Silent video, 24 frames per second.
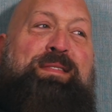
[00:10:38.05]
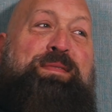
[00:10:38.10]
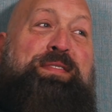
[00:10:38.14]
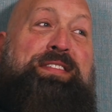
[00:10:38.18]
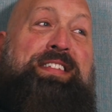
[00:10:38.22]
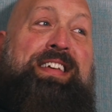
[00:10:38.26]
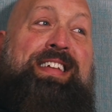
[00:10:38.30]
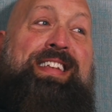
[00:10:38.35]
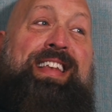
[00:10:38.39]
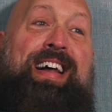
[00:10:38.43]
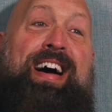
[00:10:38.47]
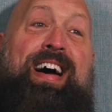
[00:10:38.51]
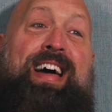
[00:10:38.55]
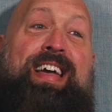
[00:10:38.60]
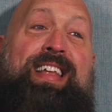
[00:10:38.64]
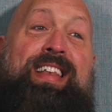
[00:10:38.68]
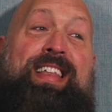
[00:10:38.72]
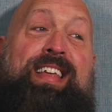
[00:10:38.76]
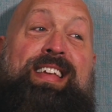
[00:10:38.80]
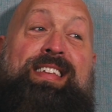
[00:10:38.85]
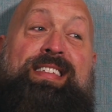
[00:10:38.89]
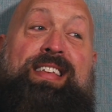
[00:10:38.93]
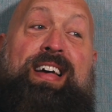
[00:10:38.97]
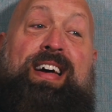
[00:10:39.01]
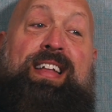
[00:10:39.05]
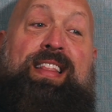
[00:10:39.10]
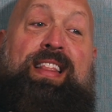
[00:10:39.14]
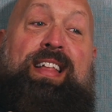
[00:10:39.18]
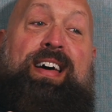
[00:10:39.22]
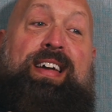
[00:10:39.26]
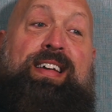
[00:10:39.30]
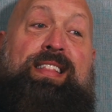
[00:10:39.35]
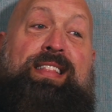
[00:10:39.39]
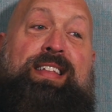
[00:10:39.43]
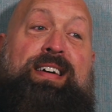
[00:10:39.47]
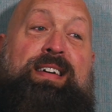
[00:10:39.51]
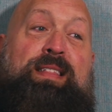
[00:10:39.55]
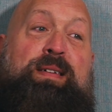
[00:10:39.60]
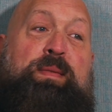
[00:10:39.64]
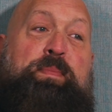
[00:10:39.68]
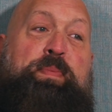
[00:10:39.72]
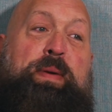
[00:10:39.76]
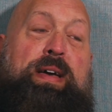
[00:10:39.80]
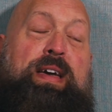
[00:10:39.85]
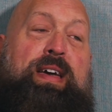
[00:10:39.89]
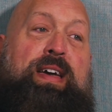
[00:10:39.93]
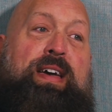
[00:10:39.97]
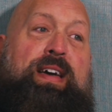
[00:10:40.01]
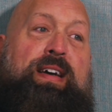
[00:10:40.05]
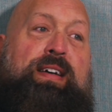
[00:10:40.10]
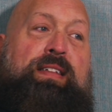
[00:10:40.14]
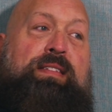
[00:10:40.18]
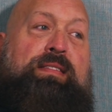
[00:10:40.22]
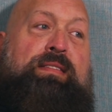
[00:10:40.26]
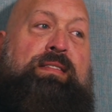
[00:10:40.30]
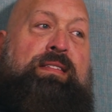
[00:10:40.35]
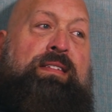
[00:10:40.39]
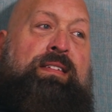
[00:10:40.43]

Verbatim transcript: It was the 90s. I like leather pants.